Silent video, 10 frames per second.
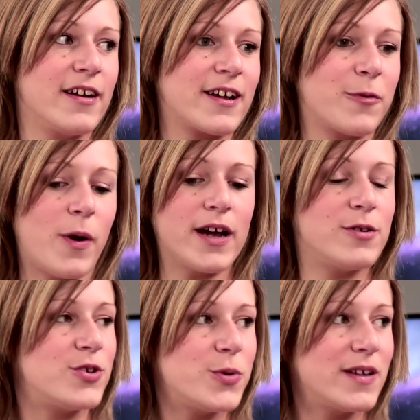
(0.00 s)
Like, why are
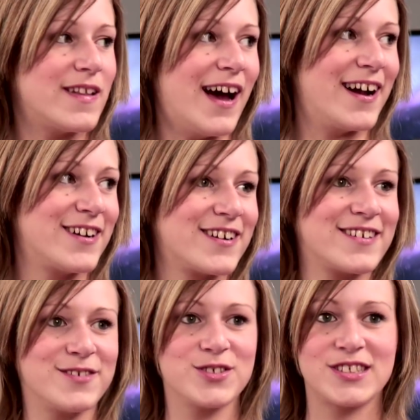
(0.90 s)
you doing that? You're,
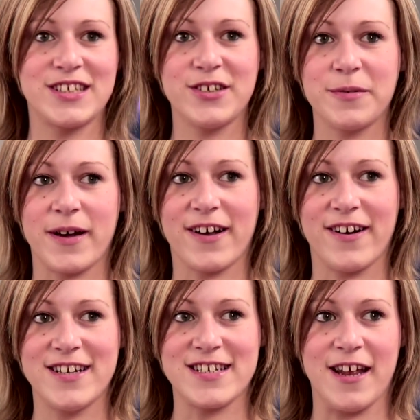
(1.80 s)
you're stealing my
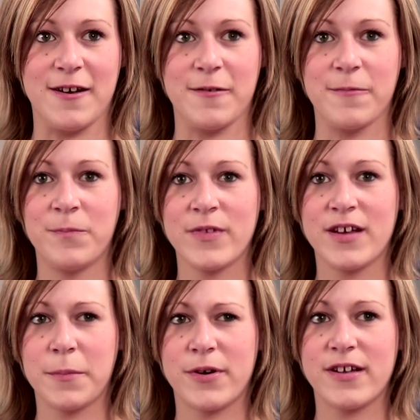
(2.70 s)
content
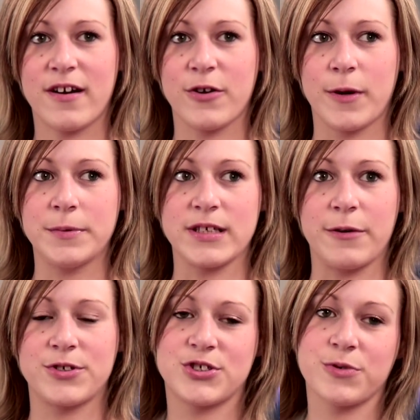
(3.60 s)
and putting it on your website,
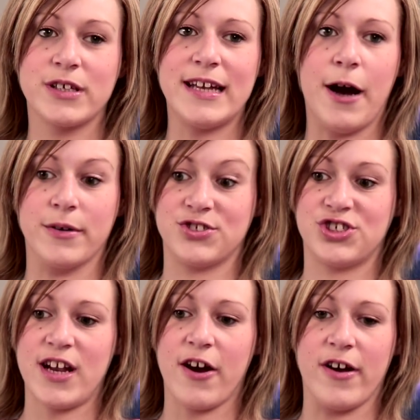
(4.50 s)
which is really now it's
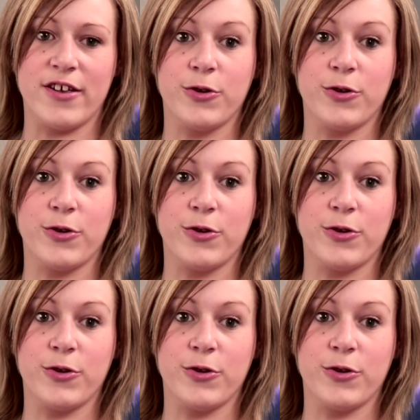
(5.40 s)
sharing.